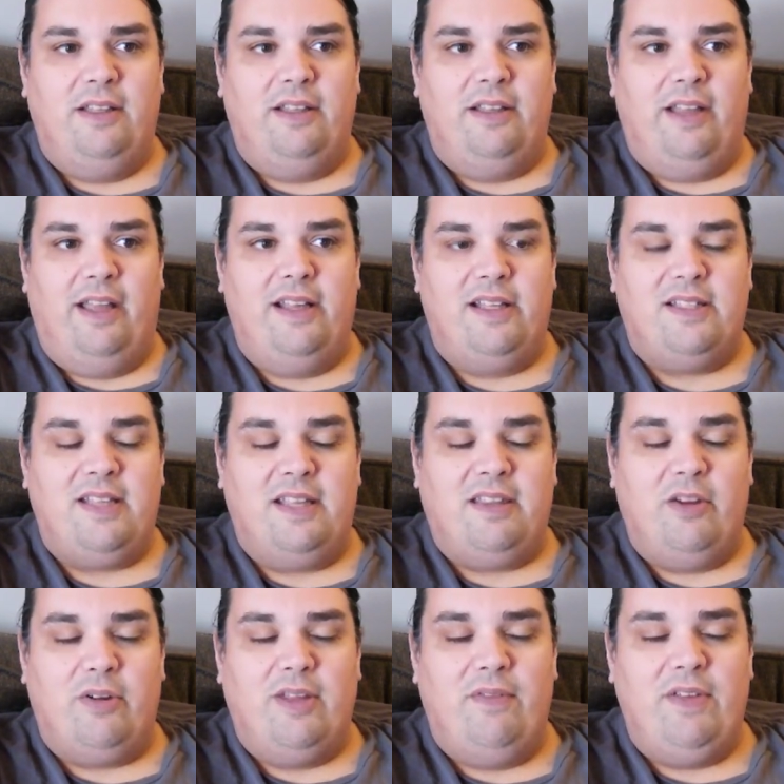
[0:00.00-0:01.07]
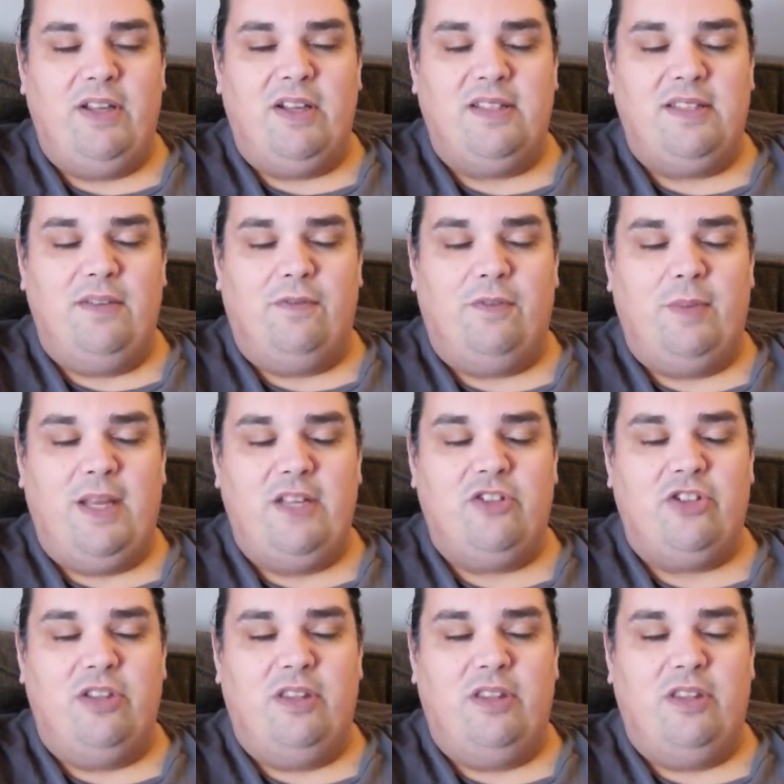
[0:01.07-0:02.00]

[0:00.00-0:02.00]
It's like they're giving us information,